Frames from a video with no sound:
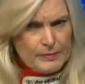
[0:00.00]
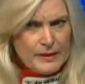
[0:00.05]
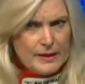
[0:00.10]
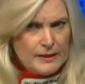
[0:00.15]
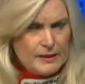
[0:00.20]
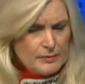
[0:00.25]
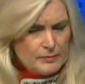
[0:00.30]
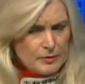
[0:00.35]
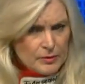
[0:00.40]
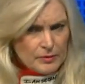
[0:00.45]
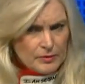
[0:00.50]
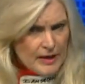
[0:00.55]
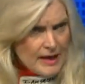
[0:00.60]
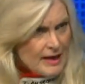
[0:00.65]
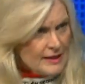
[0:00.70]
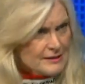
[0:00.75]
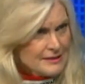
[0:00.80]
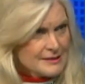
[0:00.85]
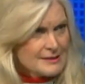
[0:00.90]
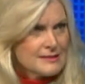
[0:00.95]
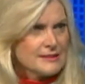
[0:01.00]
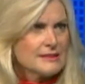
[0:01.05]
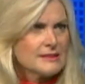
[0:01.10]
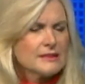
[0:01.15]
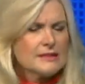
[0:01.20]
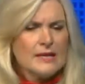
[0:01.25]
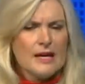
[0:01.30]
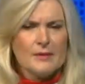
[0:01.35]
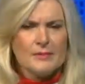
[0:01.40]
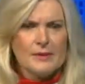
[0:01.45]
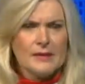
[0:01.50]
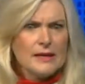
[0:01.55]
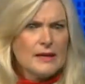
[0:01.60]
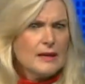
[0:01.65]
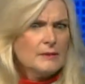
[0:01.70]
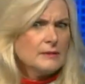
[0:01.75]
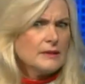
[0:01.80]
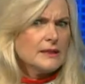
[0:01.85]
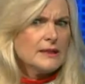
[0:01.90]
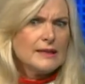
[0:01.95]
and a paralysis, not being
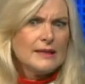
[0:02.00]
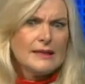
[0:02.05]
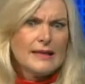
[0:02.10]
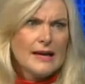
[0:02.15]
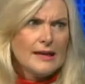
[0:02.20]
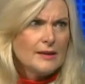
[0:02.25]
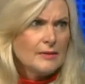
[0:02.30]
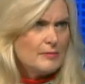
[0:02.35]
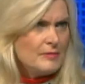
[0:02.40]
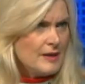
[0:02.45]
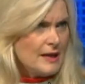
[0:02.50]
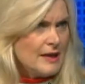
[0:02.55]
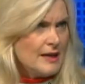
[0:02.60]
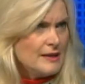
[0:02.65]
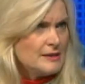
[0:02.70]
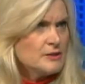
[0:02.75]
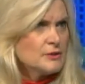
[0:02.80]
able to get out of bed,